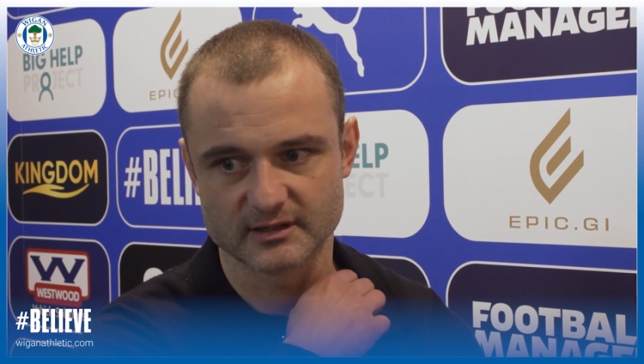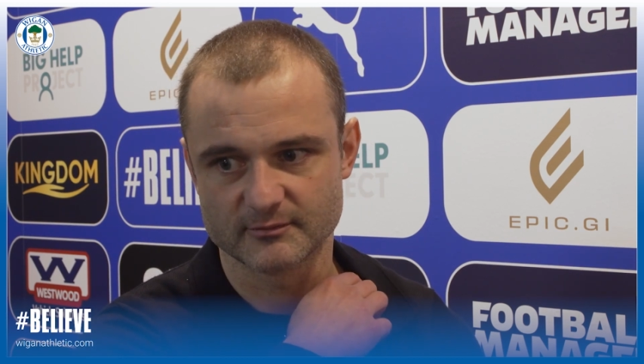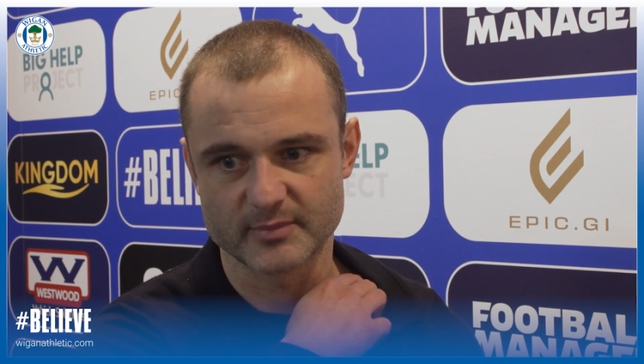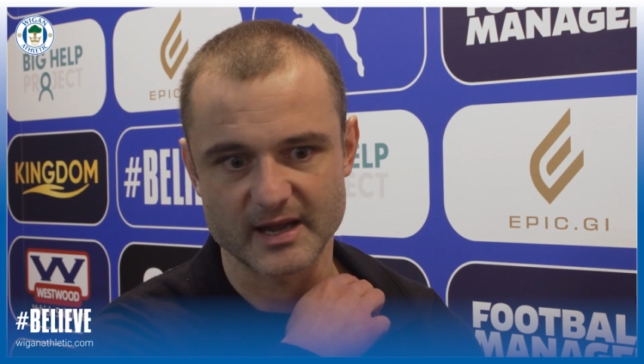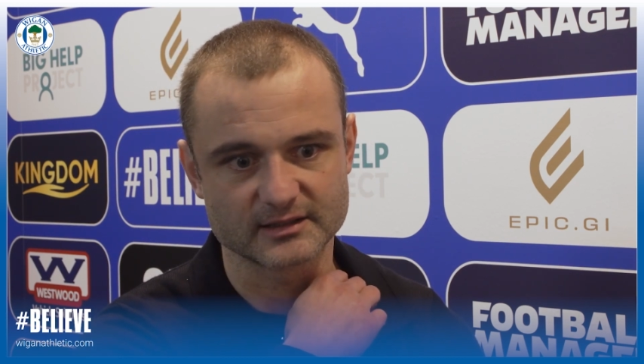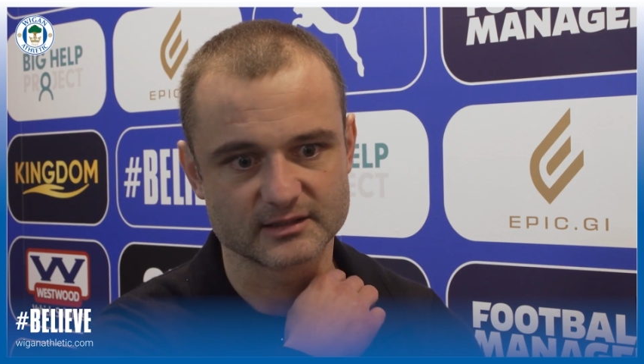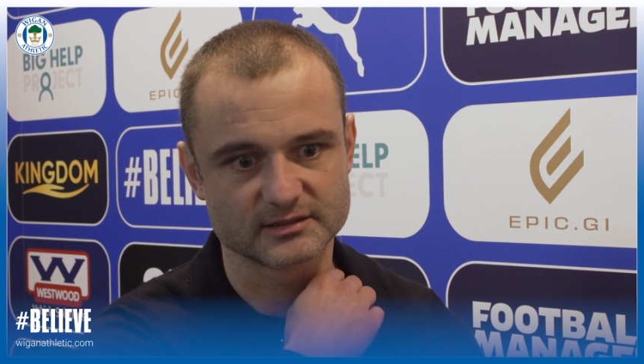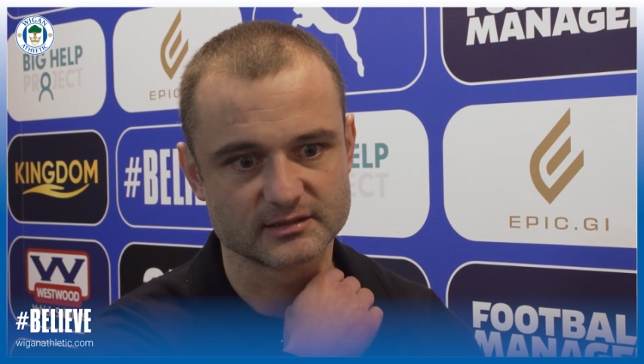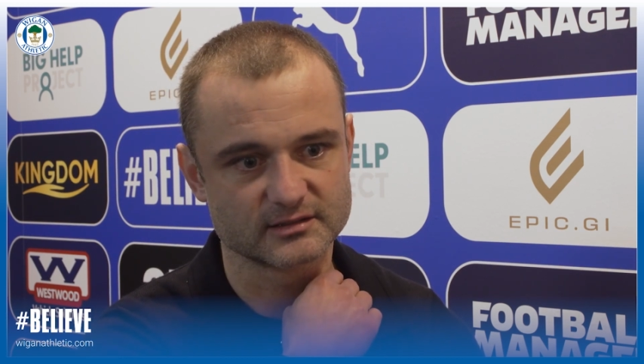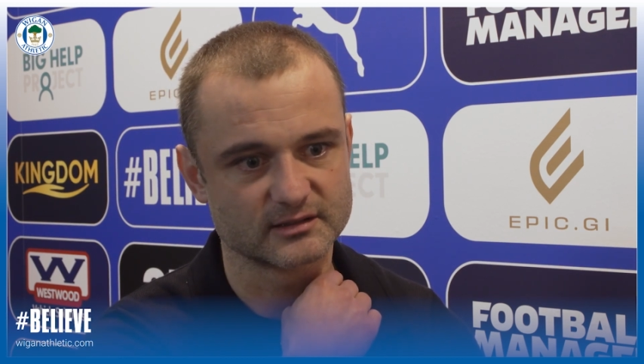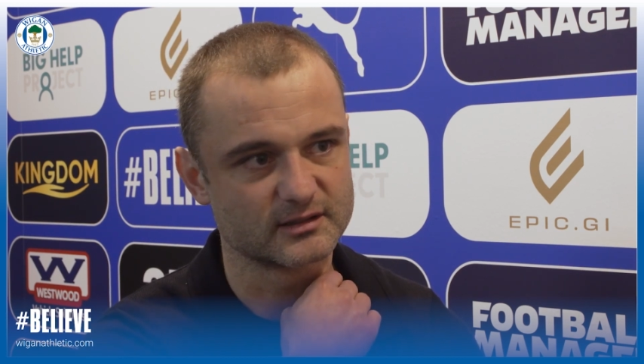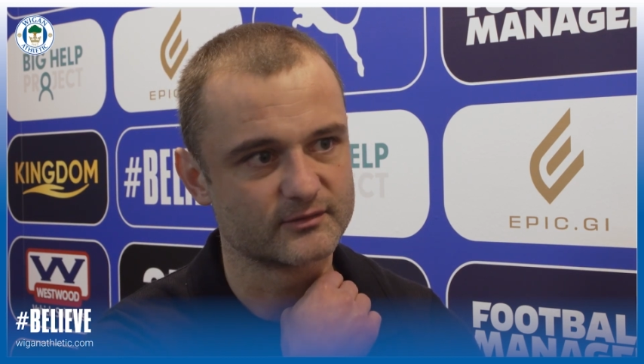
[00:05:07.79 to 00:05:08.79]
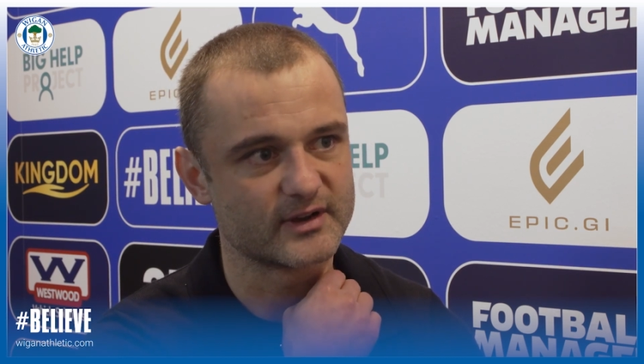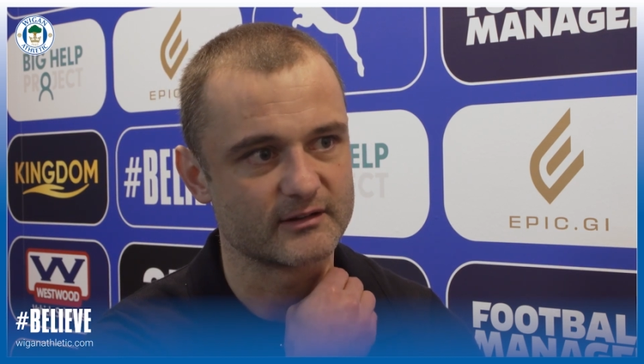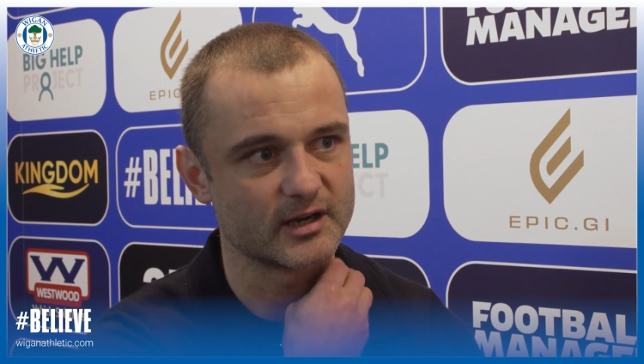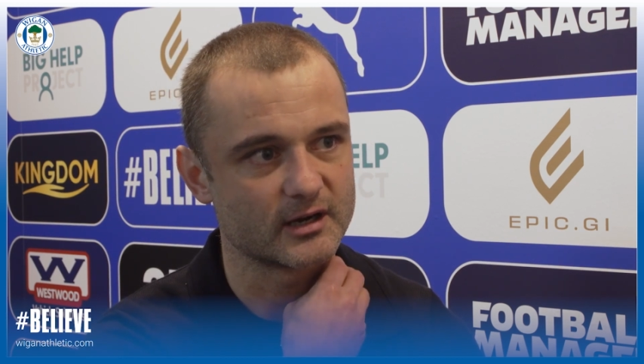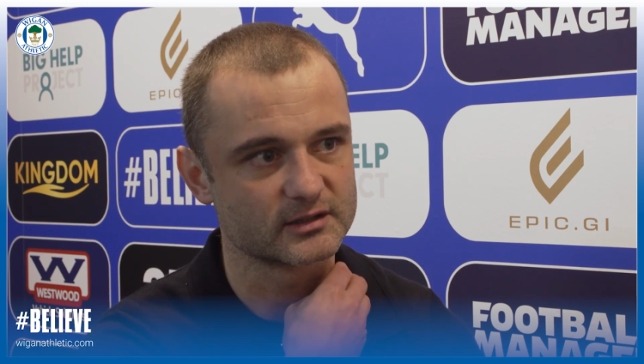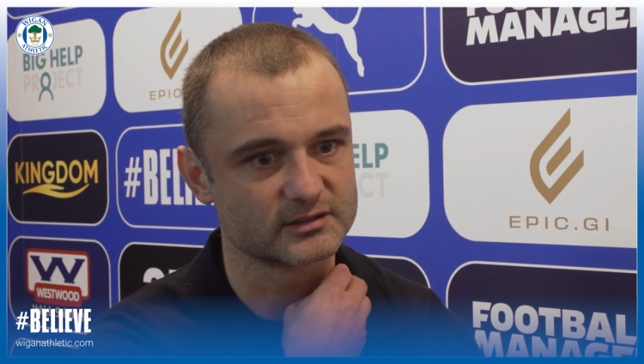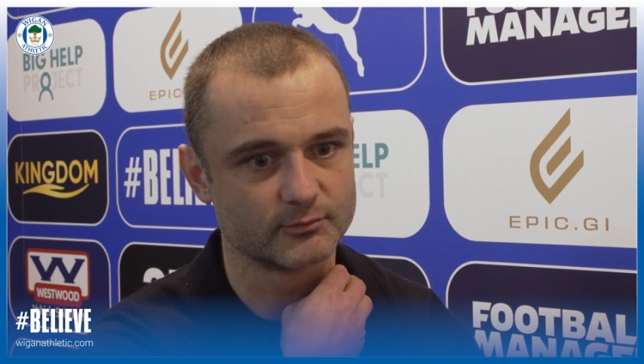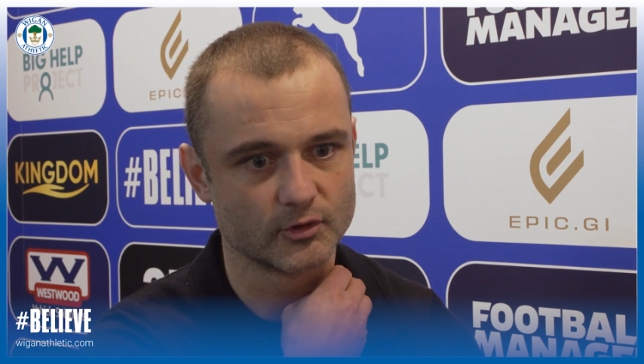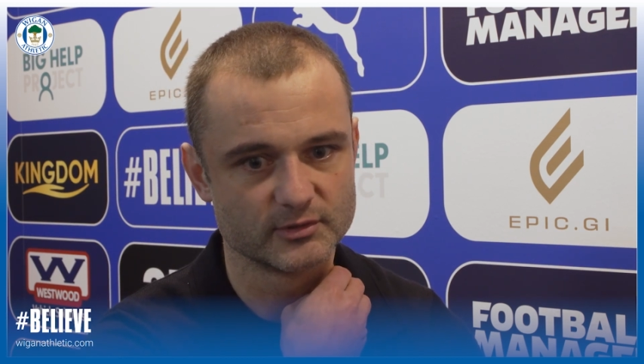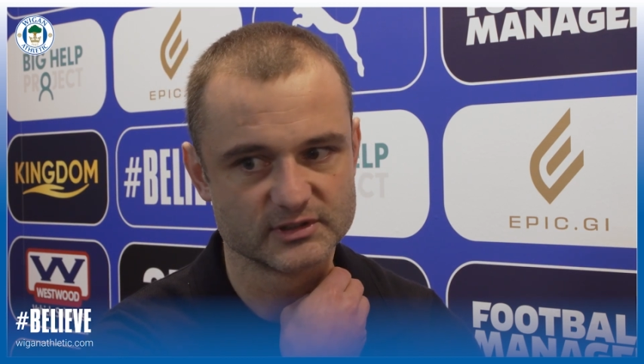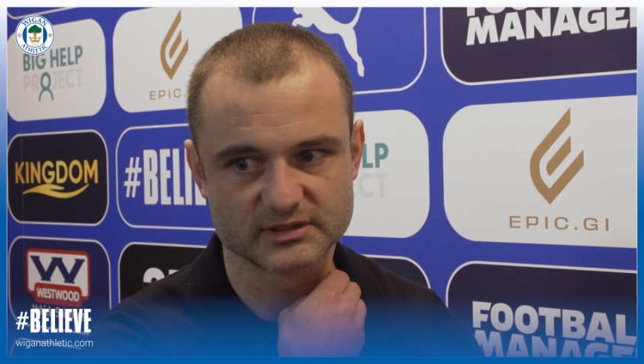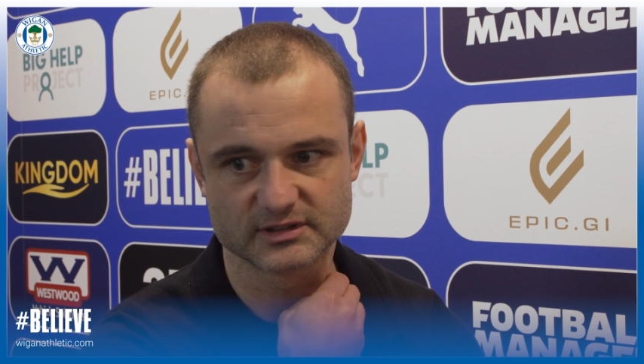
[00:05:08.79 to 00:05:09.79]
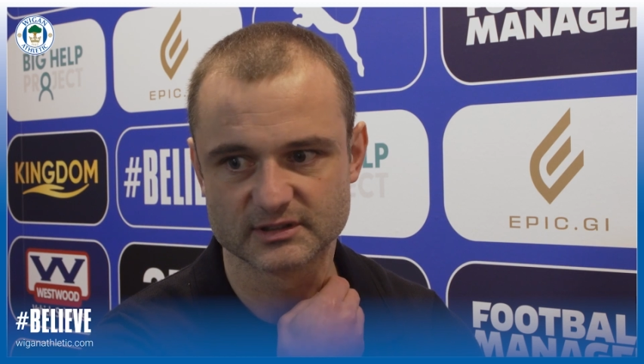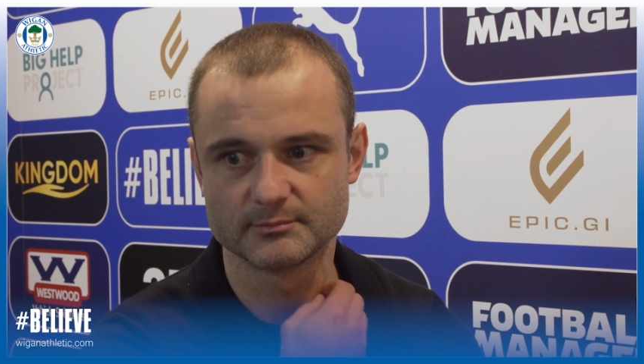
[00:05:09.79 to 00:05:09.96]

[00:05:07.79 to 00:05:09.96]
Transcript: they've backed us at the very hardest moments